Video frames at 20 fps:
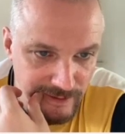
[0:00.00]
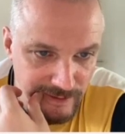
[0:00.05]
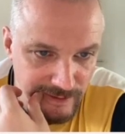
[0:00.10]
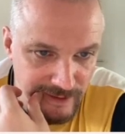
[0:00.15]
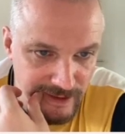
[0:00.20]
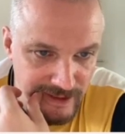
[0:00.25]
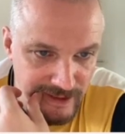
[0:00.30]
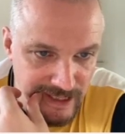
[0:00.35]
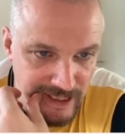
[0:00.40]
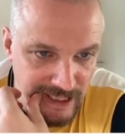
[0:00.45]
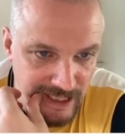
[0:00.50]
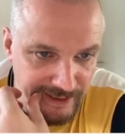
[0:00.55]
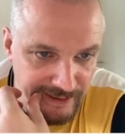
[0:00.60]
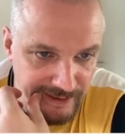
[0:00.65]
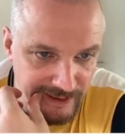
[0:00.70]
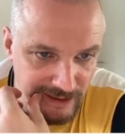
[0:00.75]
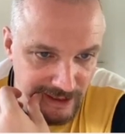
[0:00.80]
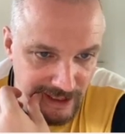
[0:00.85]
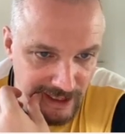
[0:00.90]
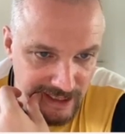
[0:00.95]
this
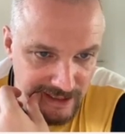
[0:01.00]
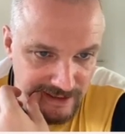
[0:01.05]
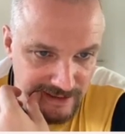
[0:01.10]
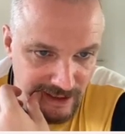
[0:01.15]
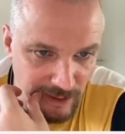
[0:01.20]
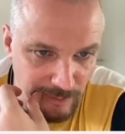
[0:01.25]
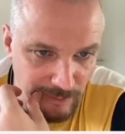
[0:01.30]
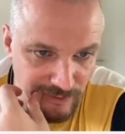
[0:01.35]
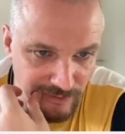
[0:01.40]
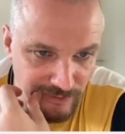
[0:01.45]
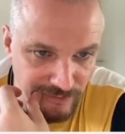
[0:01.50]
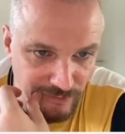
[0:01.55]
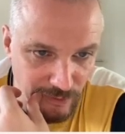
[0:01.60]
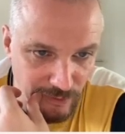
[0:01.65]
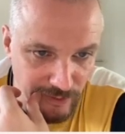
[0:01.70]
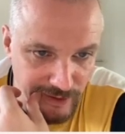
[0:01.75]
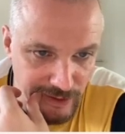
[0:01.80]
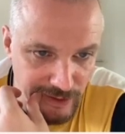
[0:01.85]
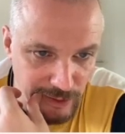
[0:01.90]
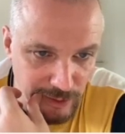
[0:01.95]
candle, the last down before
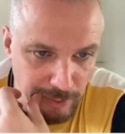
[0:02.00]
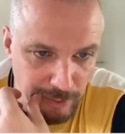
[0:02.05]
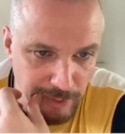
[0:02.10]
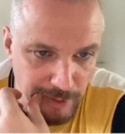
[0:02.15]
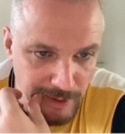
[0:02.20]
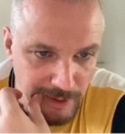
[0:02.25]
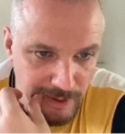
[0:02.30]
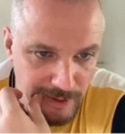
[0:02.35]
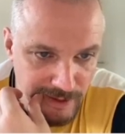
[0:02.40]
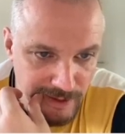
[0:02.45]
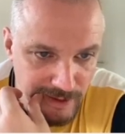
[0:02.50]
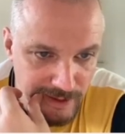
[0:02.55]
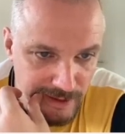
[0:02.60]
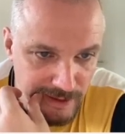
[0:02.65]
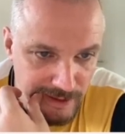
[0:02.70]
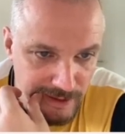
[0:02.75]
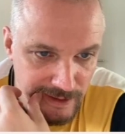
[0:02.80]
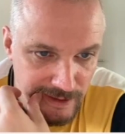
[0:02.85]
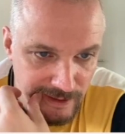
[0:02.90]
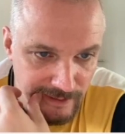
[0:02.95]
the up.
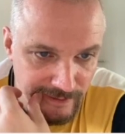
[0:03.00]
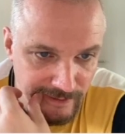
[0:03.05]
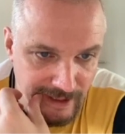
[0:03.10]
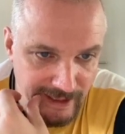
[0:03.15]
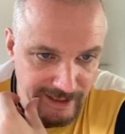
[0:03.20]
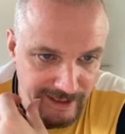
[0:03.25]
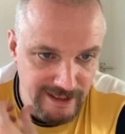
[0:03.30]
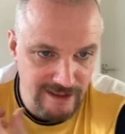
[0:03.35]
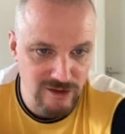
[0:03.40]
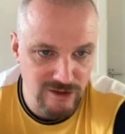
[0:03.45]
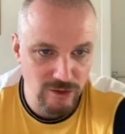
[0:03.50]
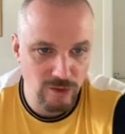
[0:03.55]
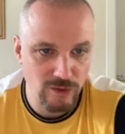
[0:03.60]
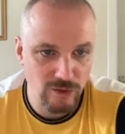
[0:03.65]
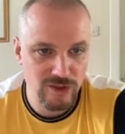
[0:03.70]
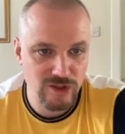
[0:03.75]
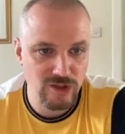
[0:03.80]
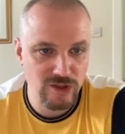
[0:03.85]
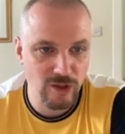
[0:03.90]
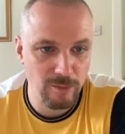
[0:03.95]
That is your
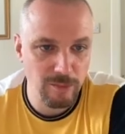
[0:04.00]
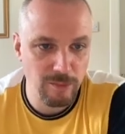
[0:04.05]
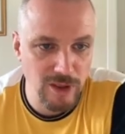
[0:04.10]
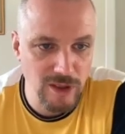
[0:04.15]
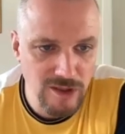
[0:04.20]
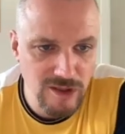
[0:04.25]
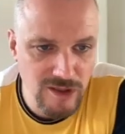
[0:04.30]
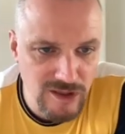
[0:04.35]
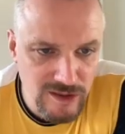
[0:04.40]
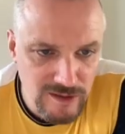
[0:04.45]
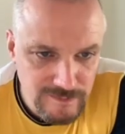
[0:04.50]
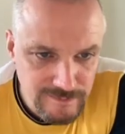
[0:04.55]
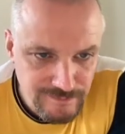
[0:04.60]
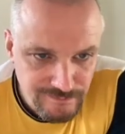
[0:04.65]
stop loss.